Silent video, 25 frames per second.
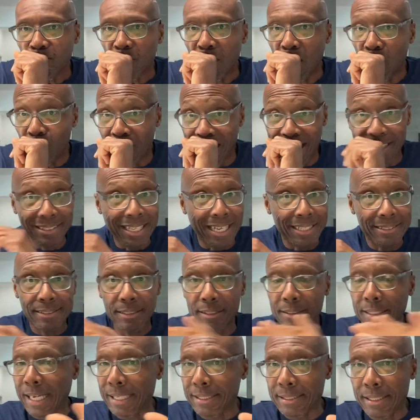Right? That's,
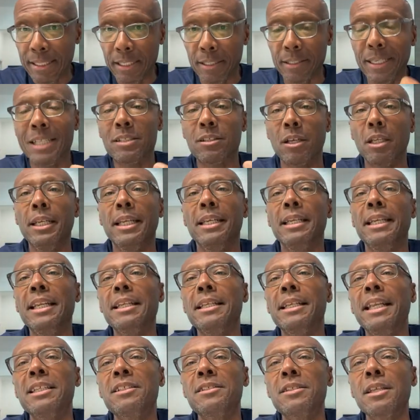that's it. That's,
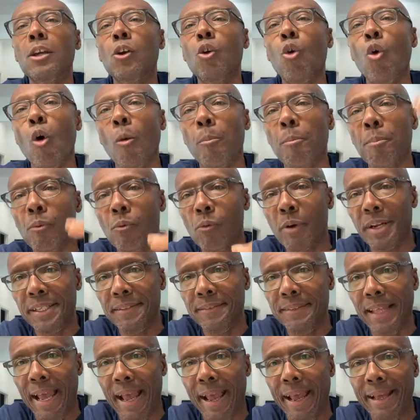let's
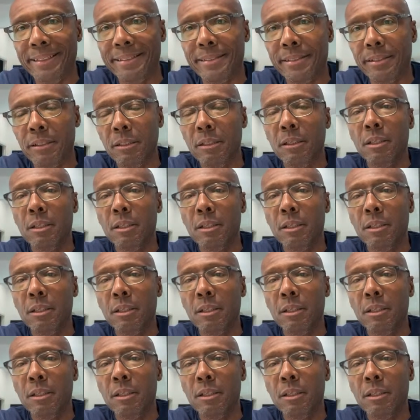incorporate that